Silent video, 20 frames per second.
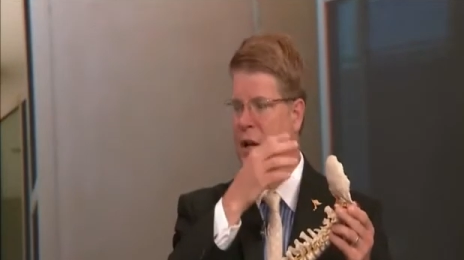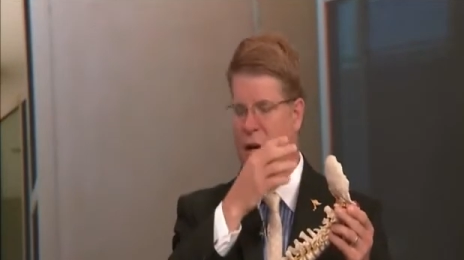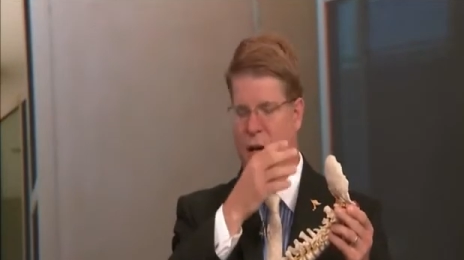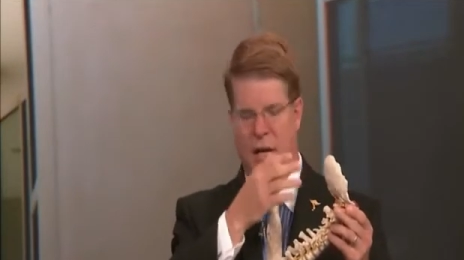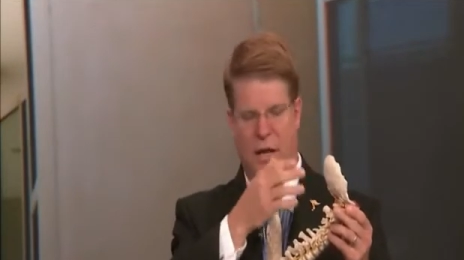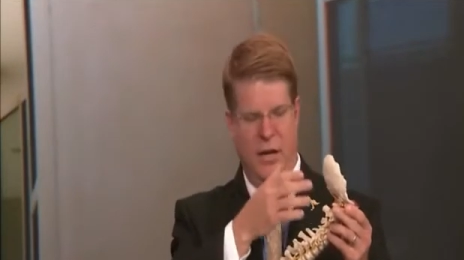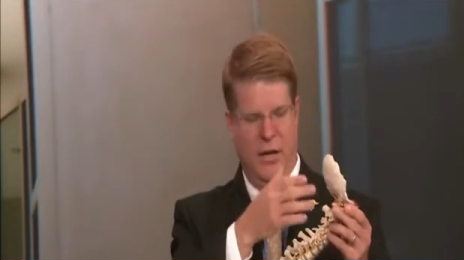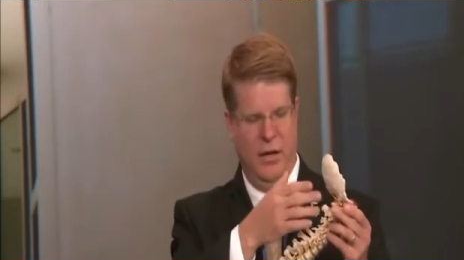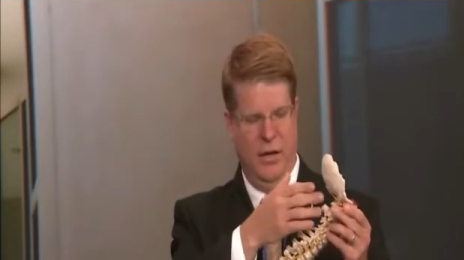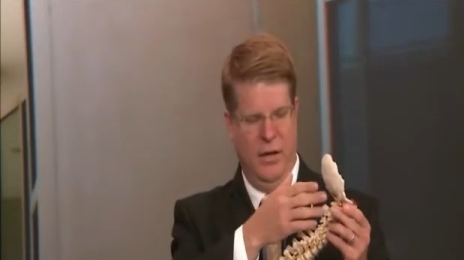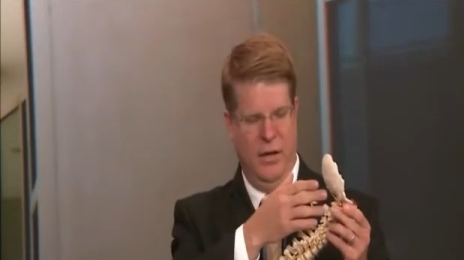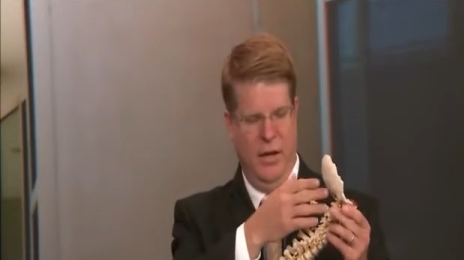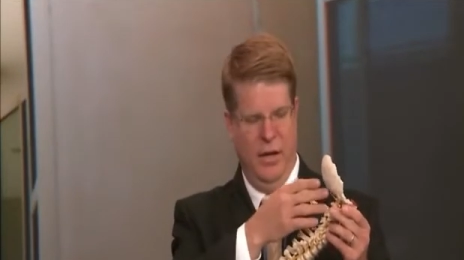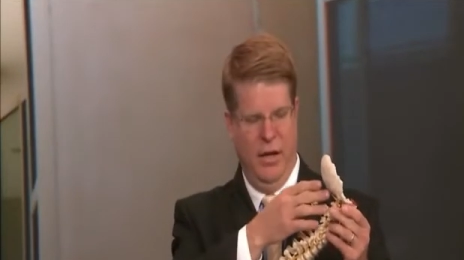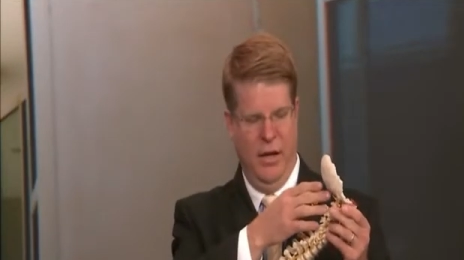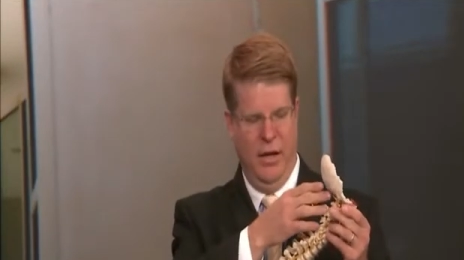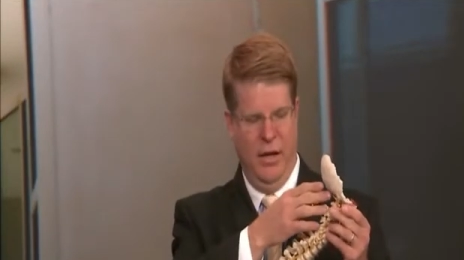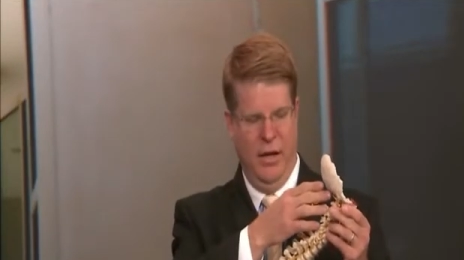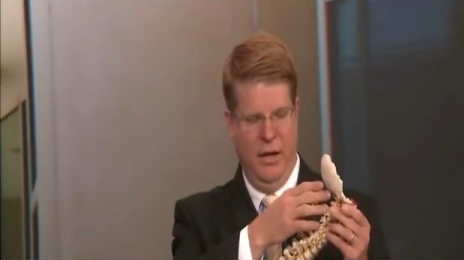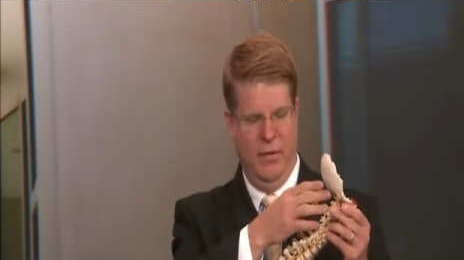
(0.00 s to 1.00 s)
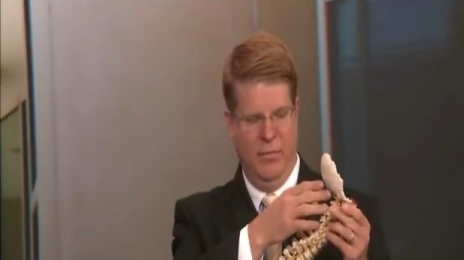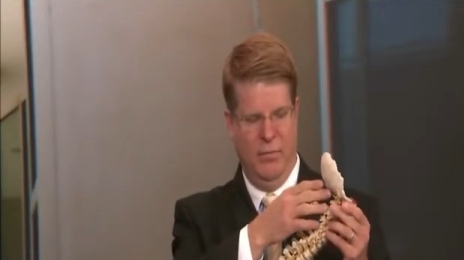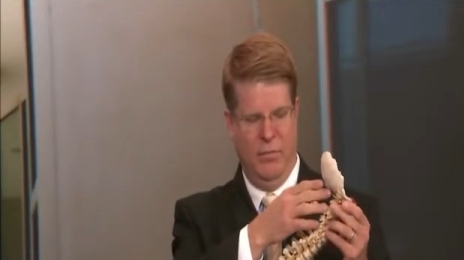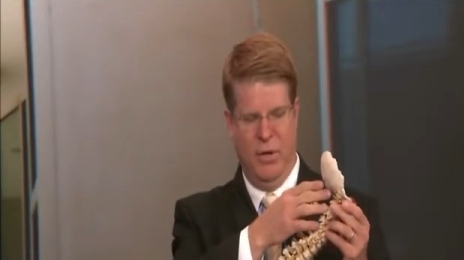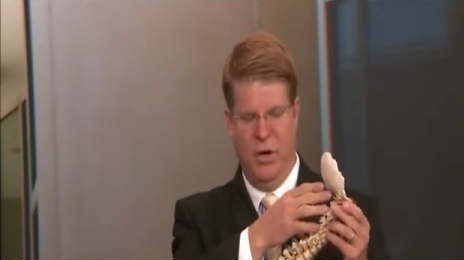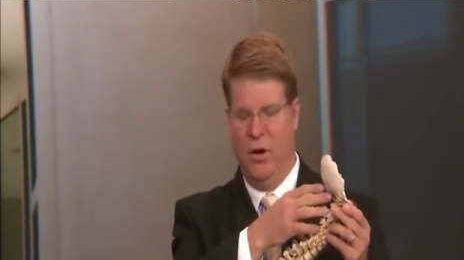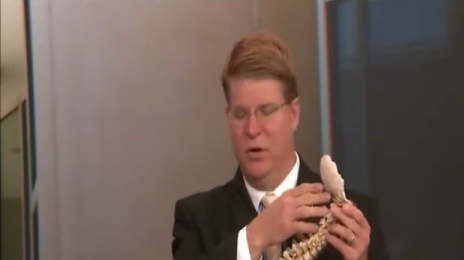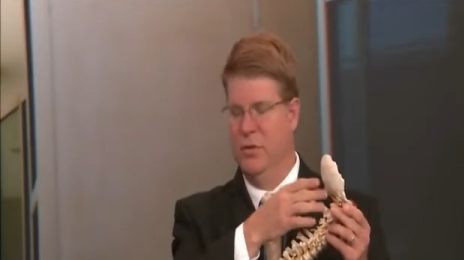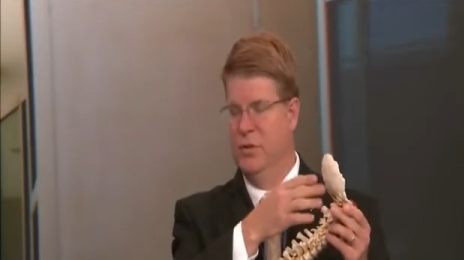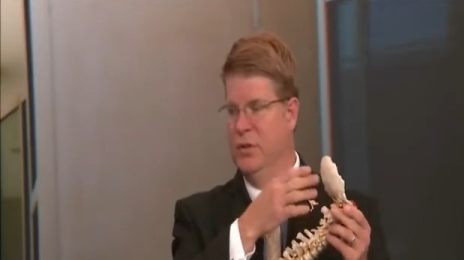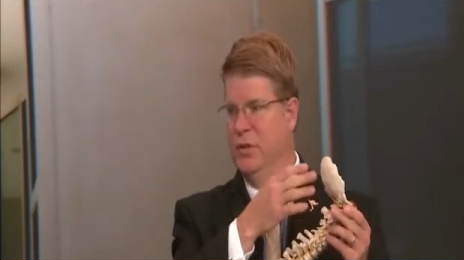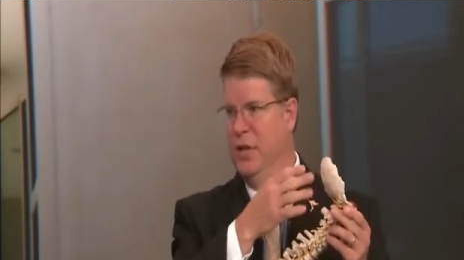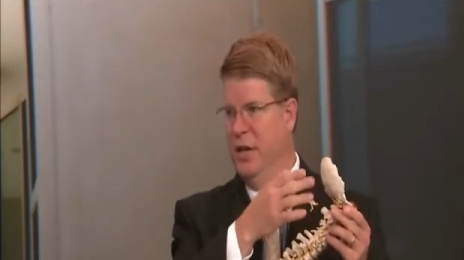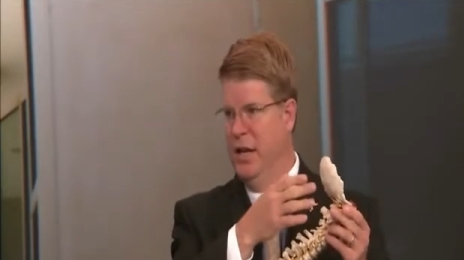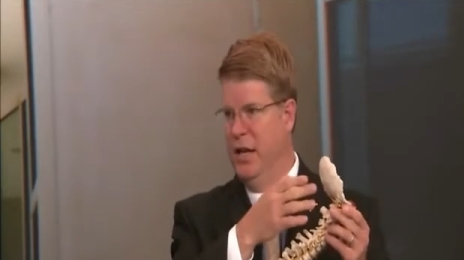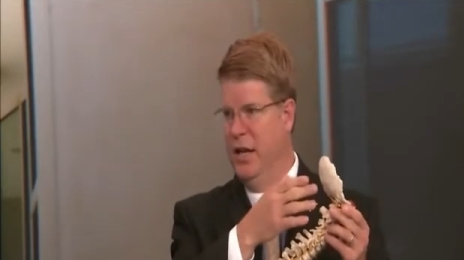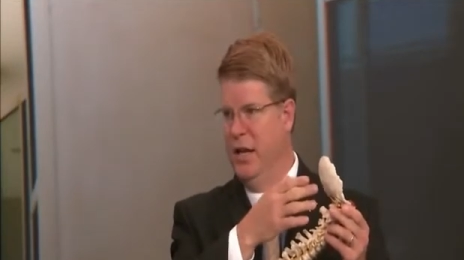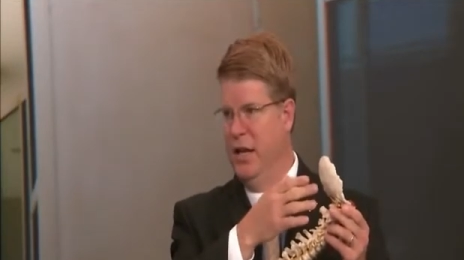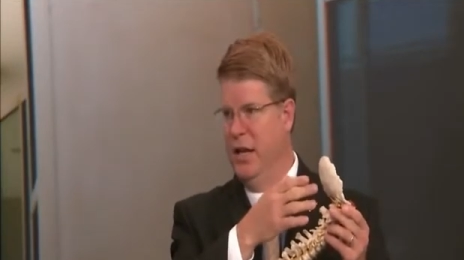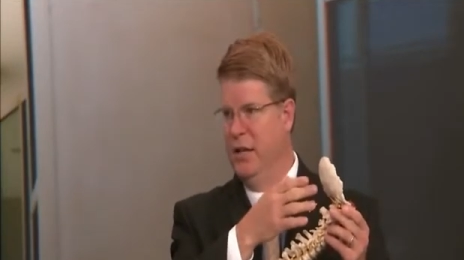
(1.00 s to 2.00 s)
and causes the
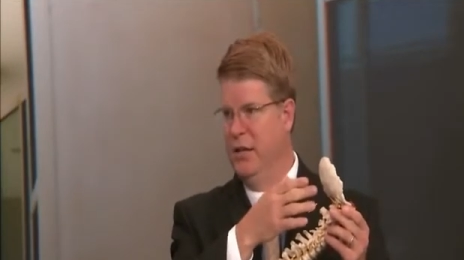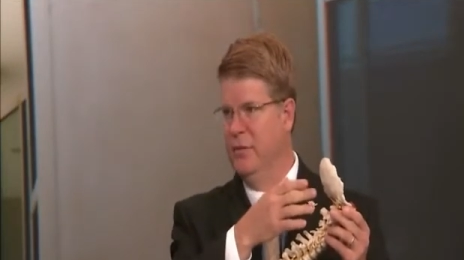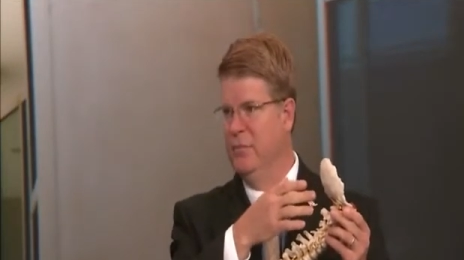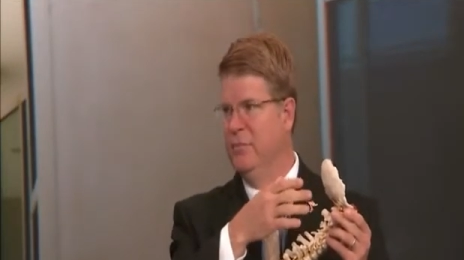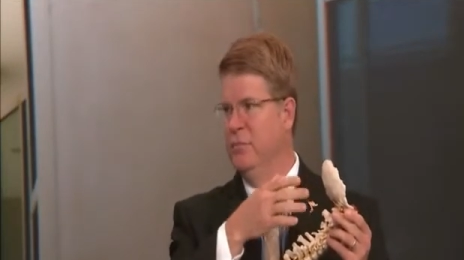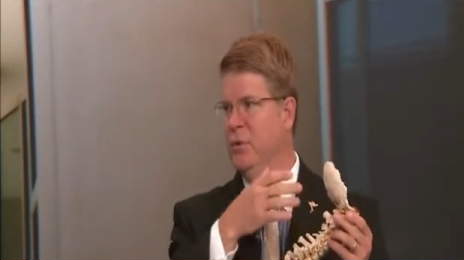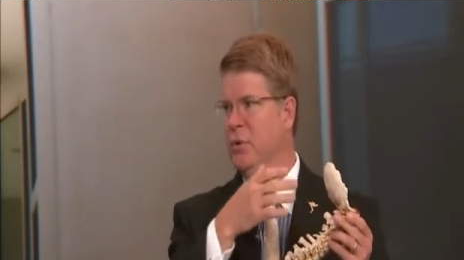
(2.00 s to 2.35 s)
headache.